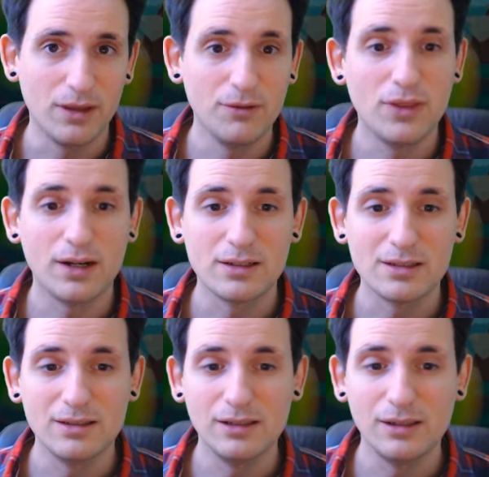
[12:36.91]
If there are
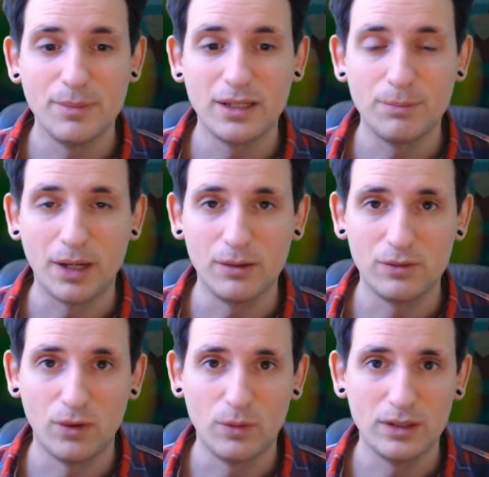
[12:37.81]
still many
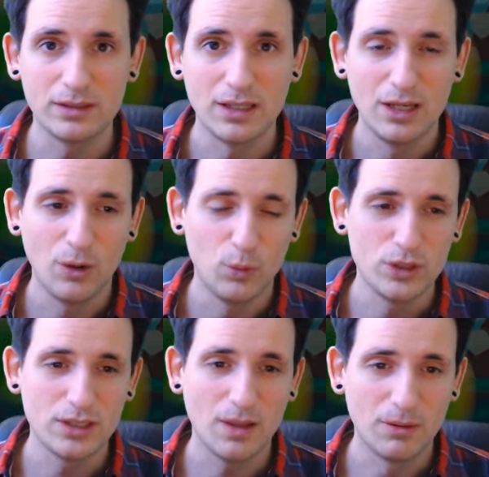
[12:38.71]
Pirate Warriors,
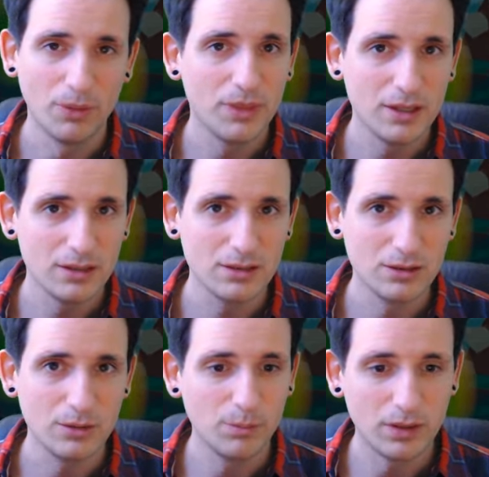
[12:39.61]
which I don't think
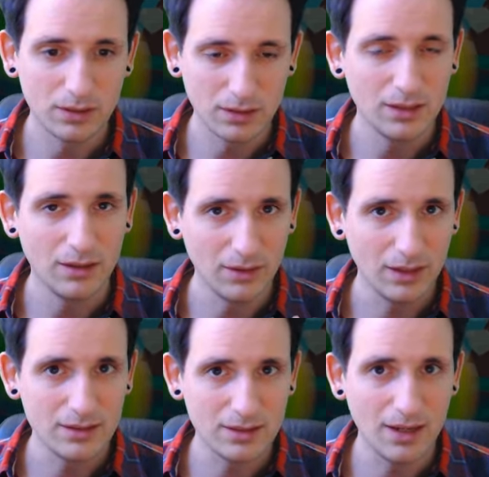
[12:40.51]
so, but
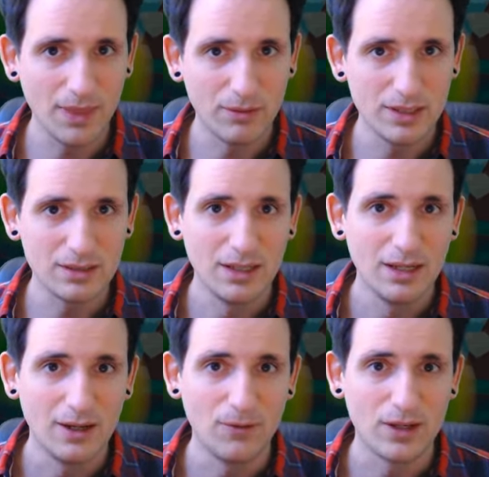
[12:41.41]
let's say there is,
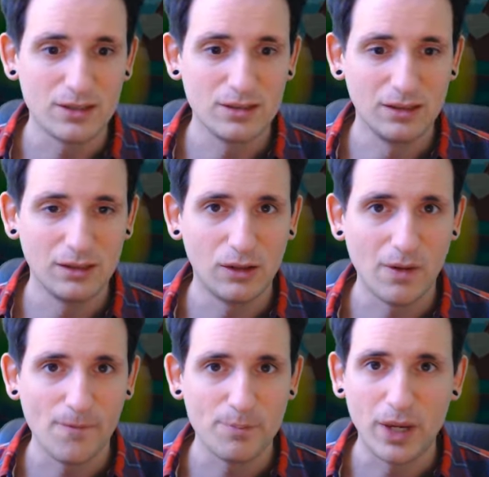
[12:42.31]
if there are still a lot
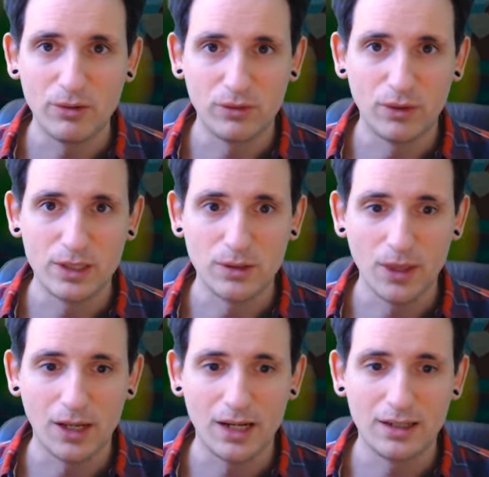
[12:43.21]
of Pirate Warriors on
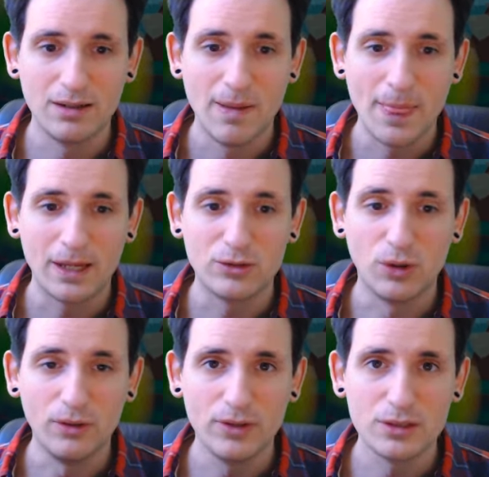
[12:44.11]
the ladder, a
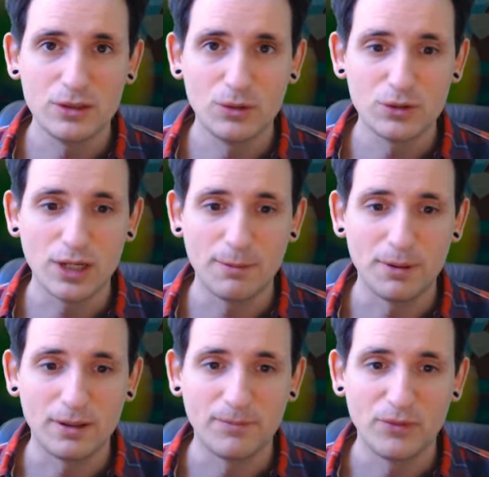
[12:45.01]
tol'vir
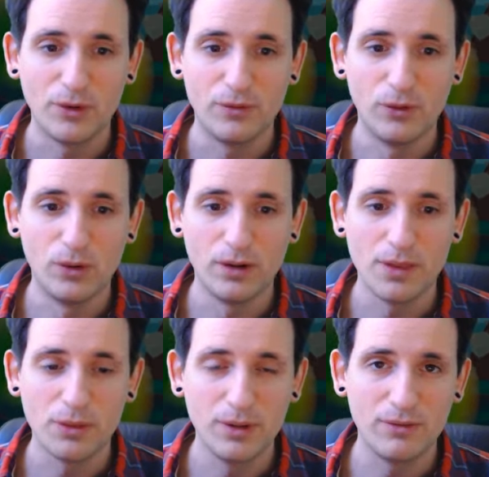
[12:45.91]
Stoneshaper for 4
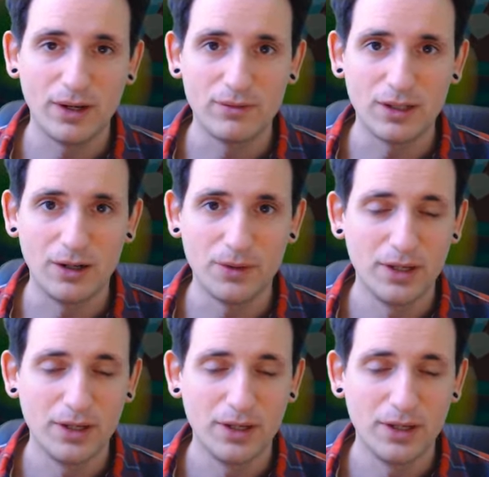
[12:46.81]
3/5 Taunt